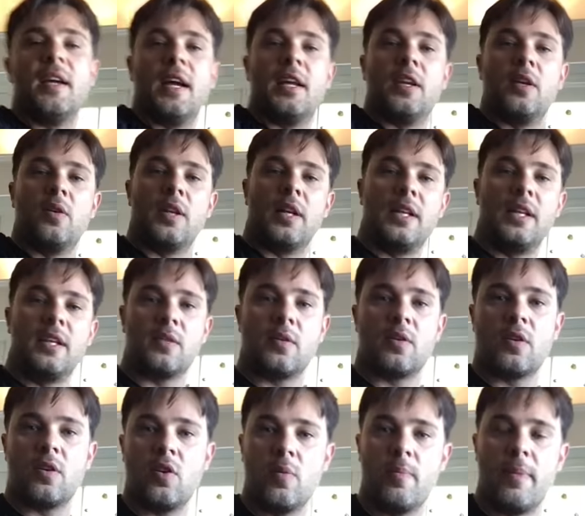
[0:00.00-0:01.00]
And the whole idea is I'm
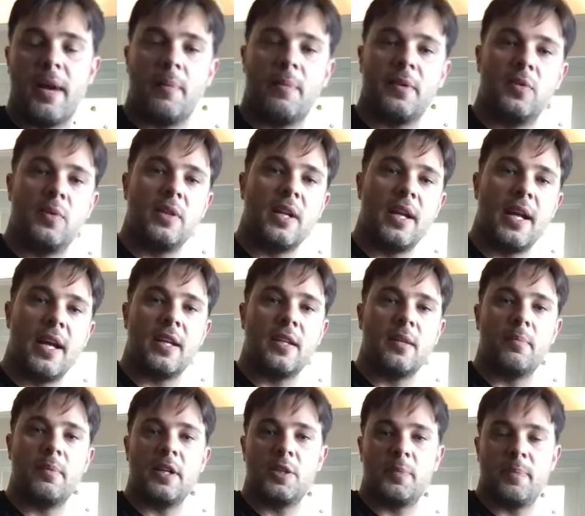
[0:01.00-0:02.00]
gonna go back between the neck and
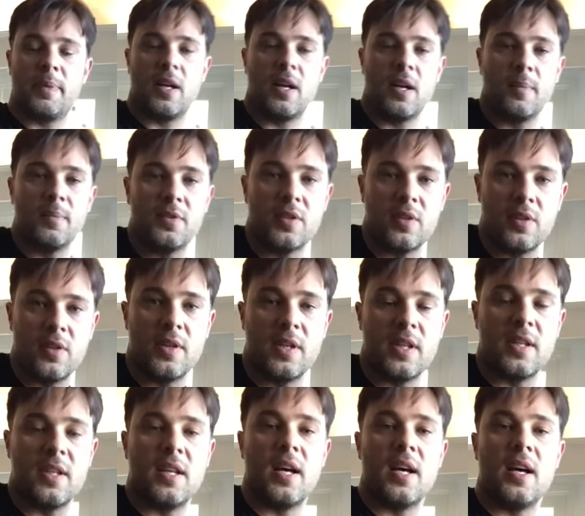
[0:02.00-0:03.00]
the bridge pickup so you
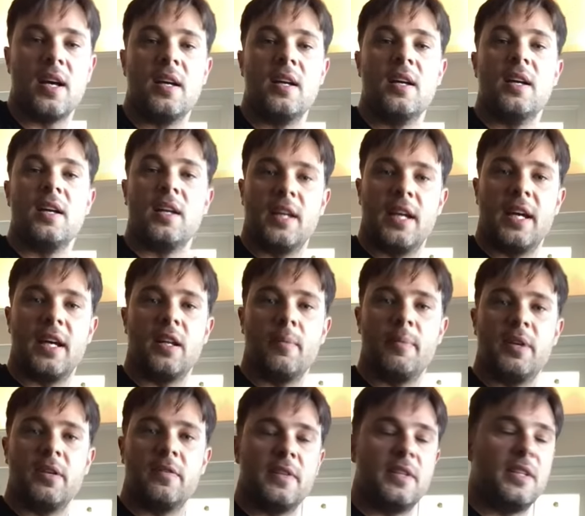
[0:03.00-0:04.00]
can uh, get a
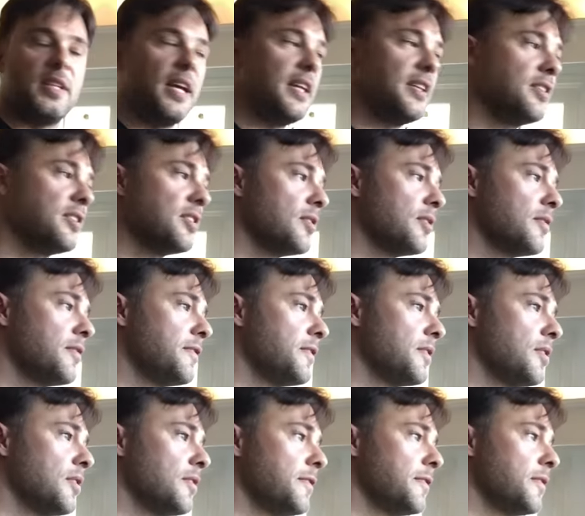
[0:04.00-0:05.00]
little bit of a taste of,
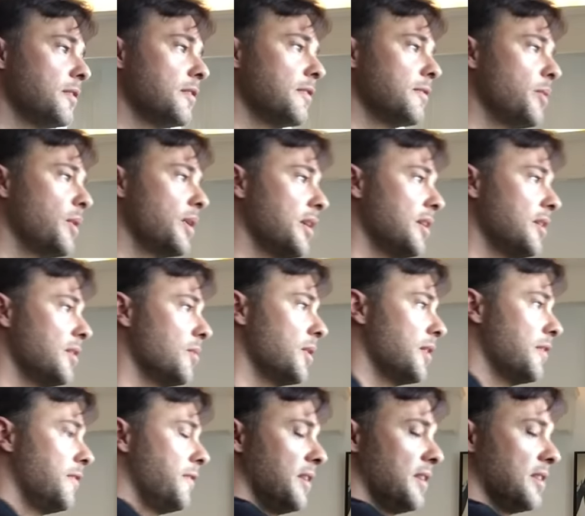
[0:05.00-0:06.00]
of, of what, it,
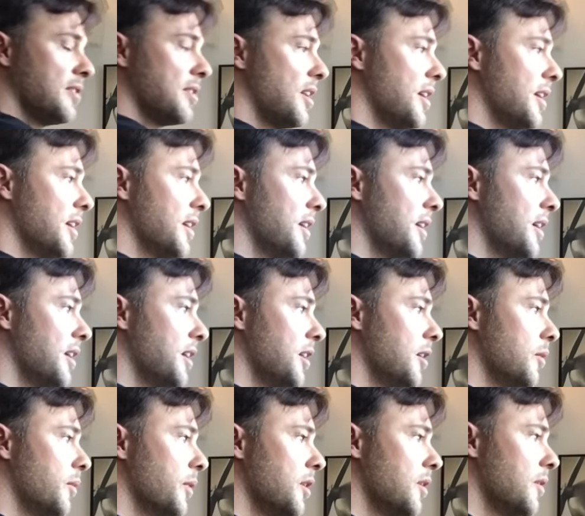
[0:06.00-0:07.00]
what it feels like. And
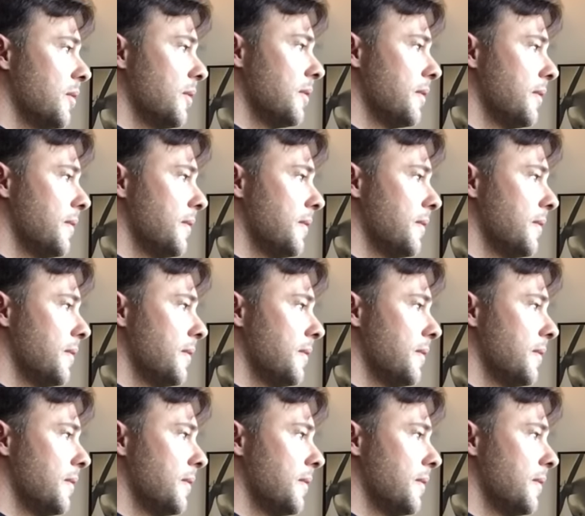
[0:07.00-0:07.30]
here we go.